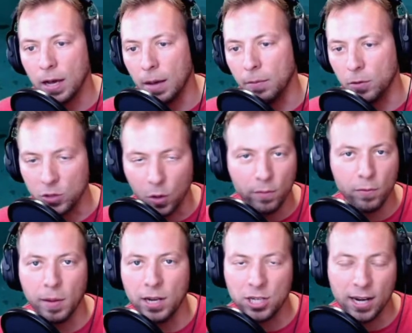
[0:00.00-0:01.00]
There's no
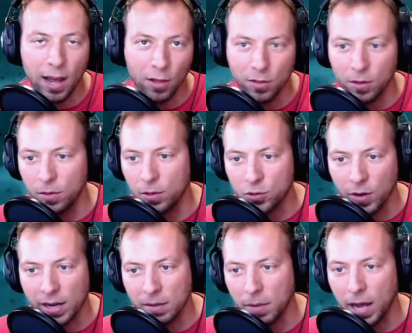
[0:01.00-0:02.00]
information on how the
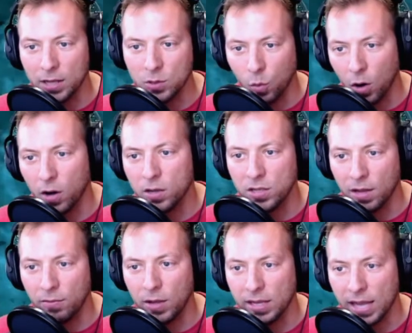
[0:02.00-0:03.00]
trading bots work,
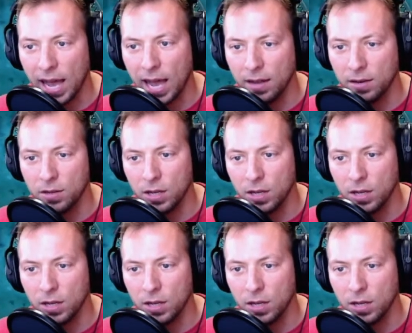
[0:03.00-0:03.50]
stuff like that.